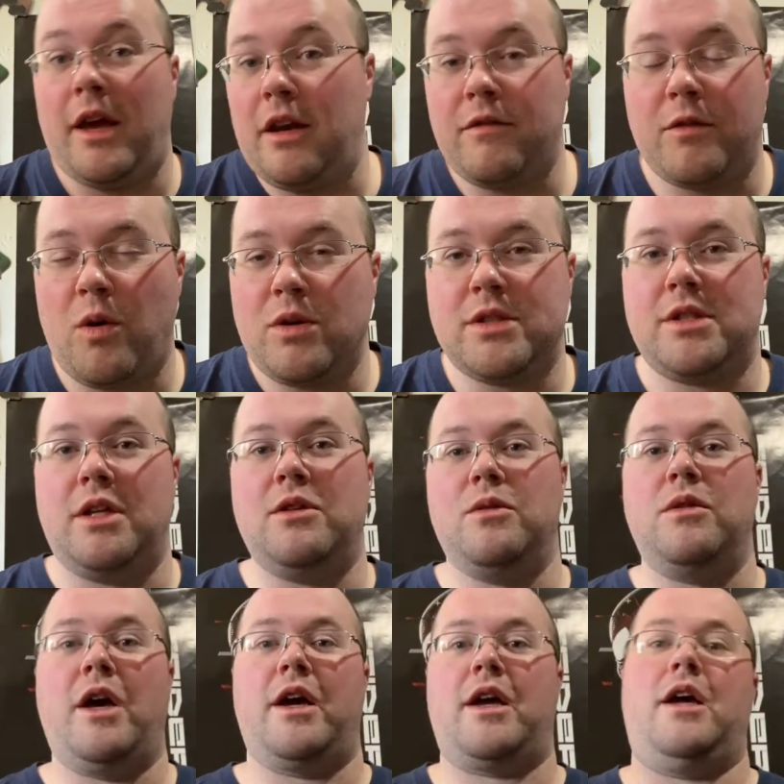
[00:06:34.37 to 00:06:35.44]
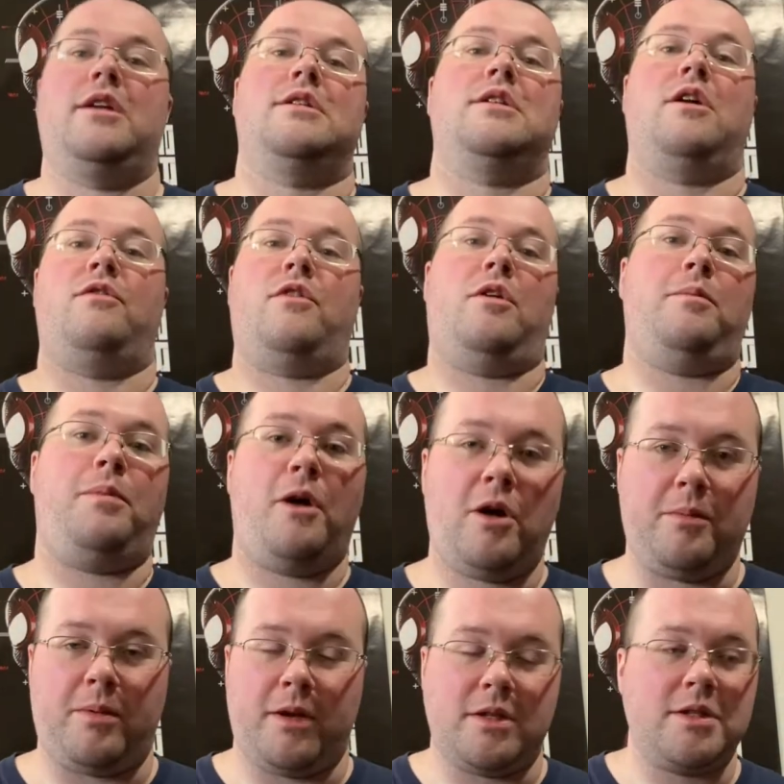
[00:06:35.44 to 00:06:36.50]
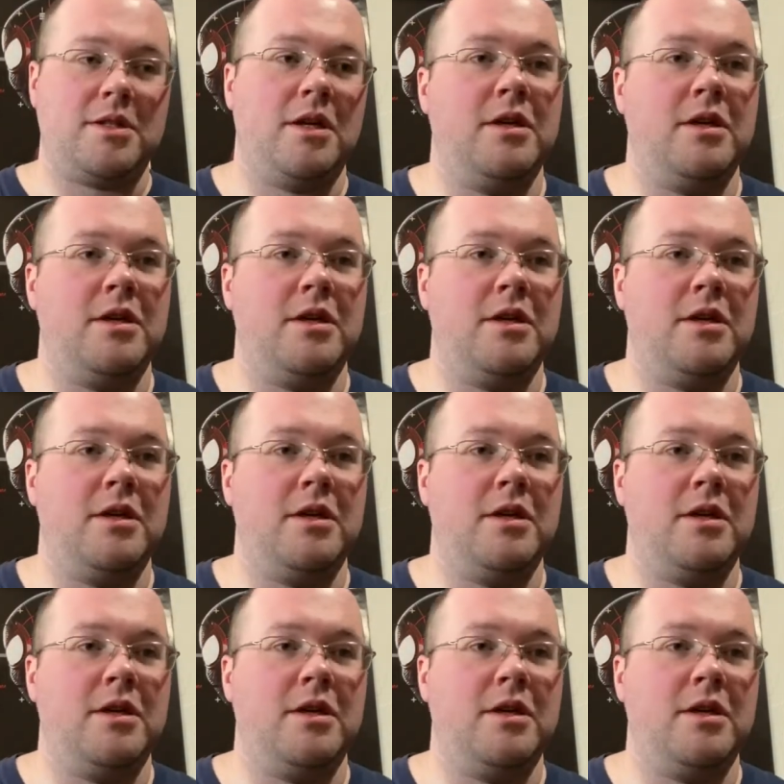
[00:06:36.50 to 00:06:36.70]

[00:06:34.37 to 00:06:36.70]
And of course, they do that kind of stuff on purpose.